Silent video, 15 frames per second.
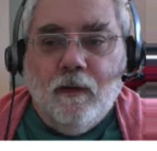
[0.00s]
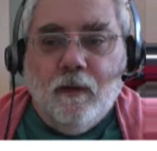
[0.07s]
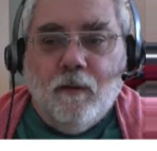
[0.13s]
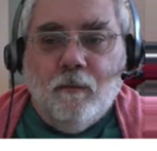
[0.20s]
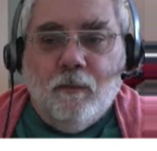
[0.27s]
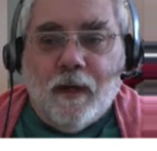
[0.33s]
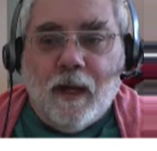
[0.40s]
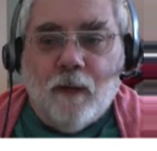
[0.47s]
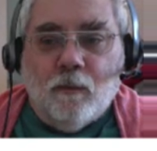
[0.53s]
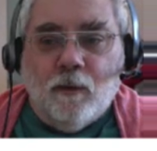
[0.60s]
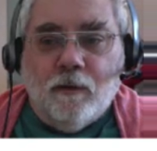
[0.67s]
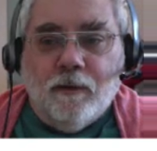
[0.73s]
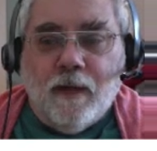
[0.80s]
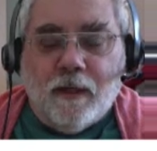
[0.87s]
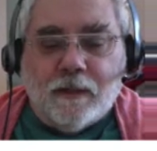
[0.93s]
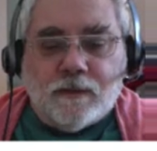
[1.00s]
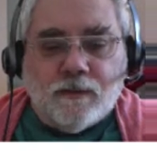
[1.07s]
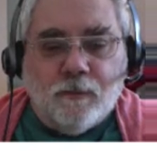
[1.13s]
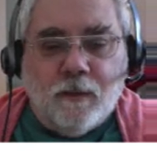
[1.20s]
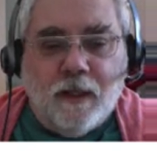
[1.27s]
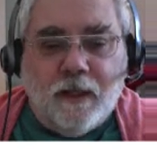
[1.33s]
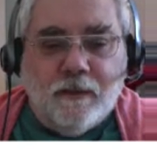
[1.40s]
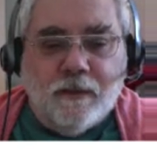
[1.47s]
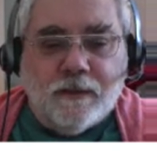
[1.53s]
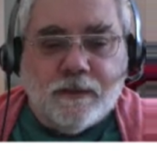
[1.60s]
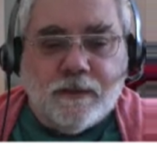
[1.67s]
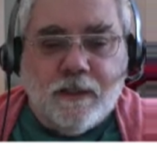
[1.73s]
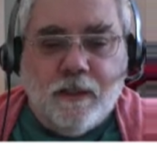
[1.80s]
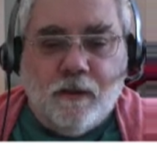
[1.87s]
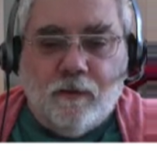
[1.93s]
but I will not explain
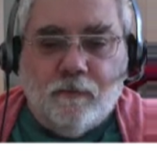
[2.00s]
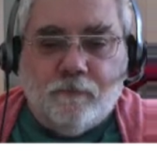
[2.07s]
this here.